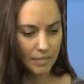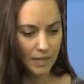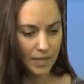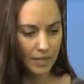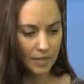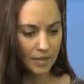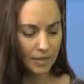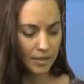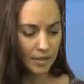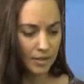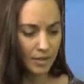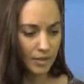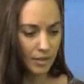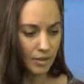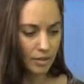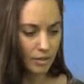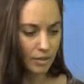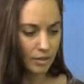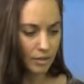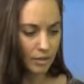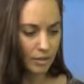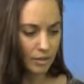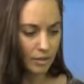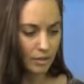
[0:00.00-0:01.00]

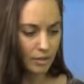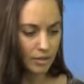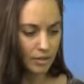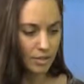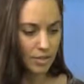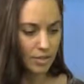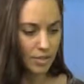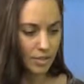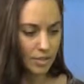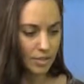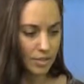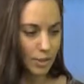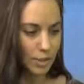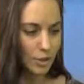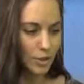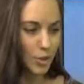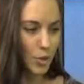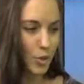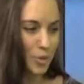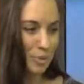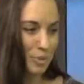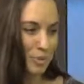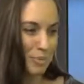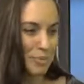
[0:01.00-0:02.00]
aerial starts to
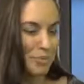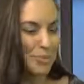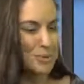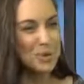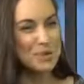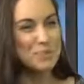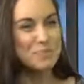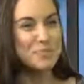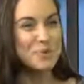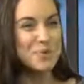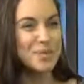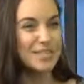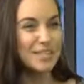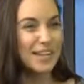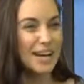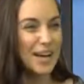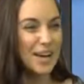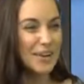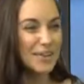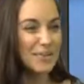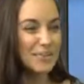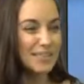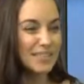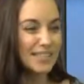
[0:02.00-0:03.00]
show up in more and more
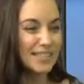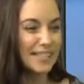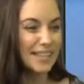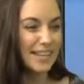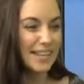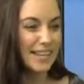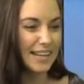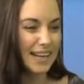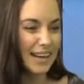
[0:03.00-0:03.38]
towns,